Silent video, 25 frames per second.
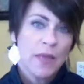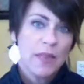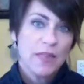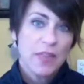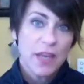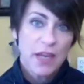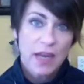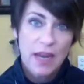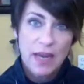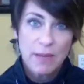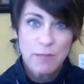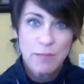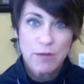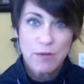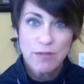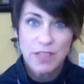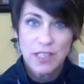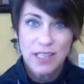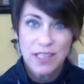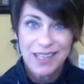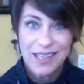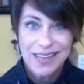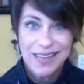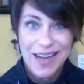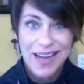The name of
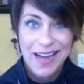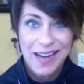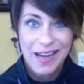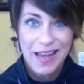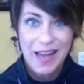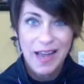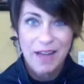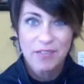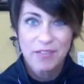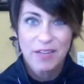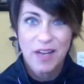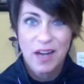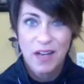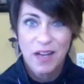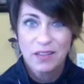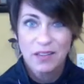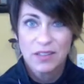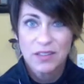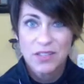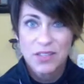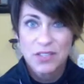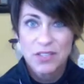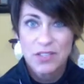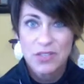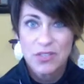it cannot have
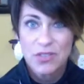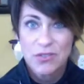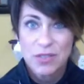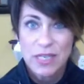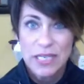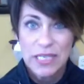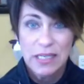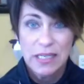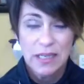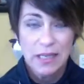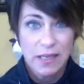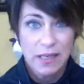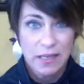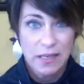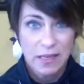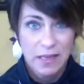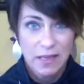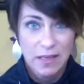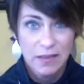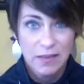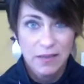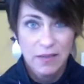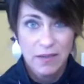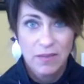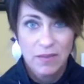Color Street in it.
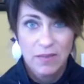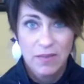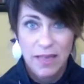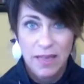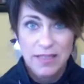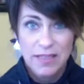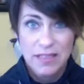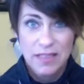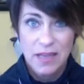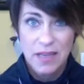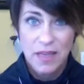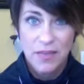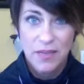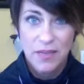That's another